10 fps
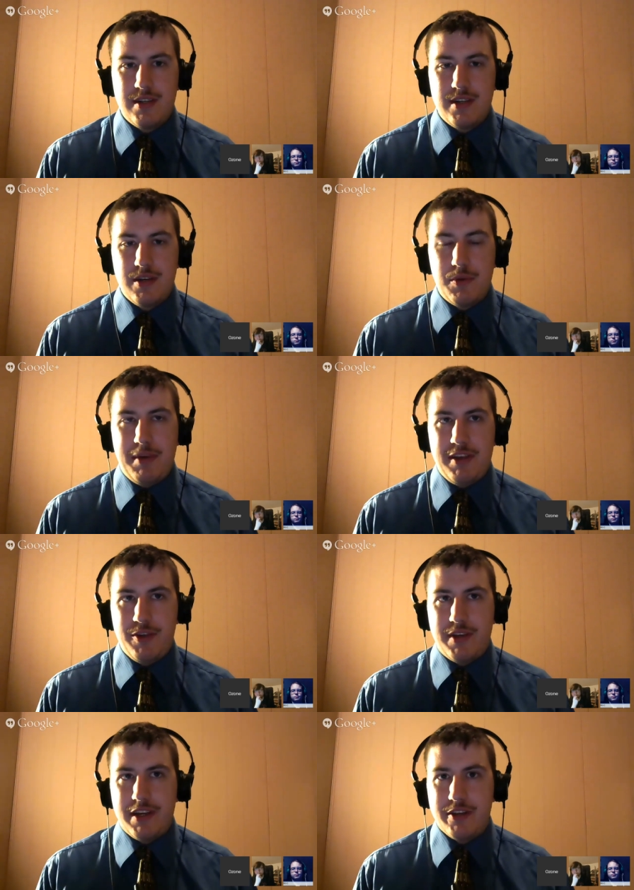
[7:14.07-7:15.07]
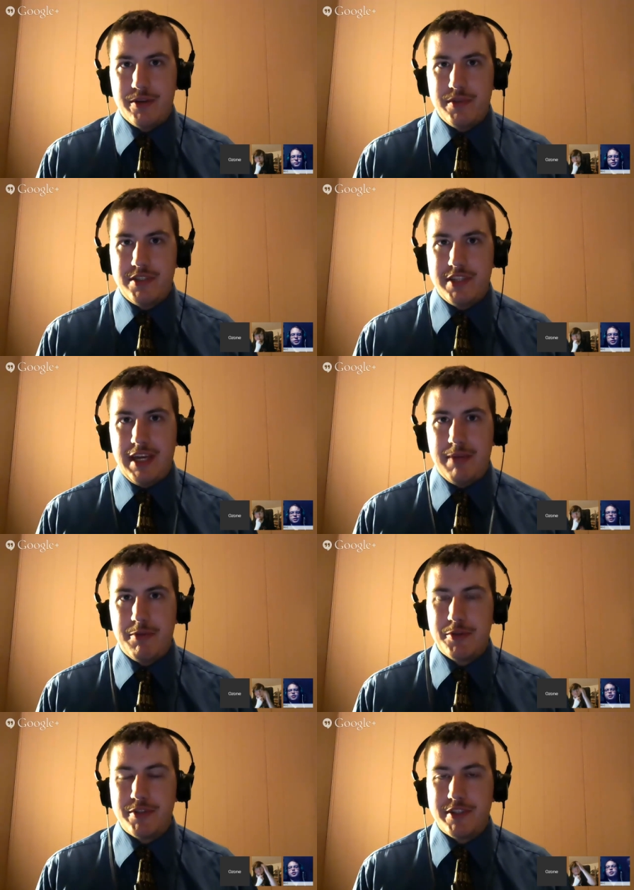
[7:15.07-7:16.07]
What about you, Kittler? What's the game
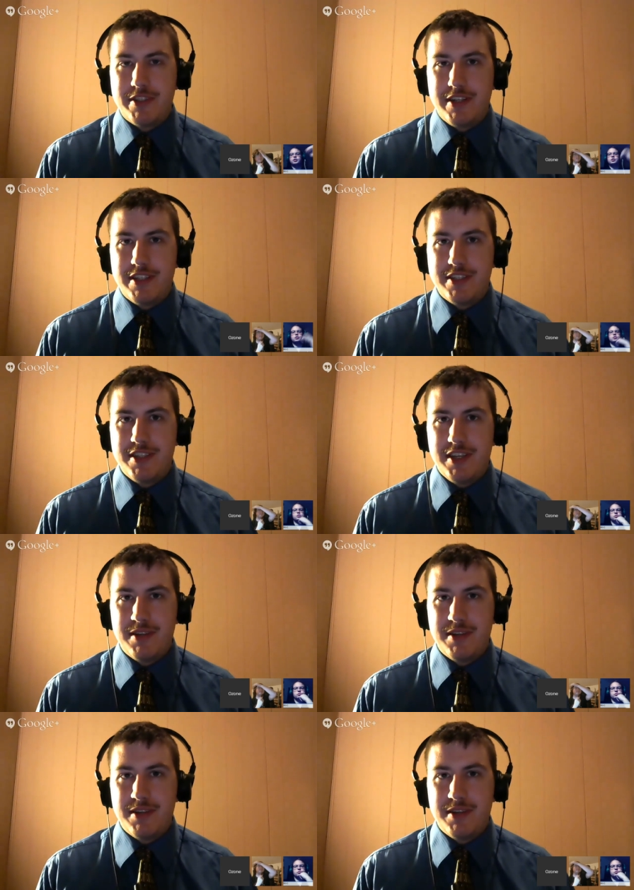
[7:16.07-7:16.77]
you're most excited to see?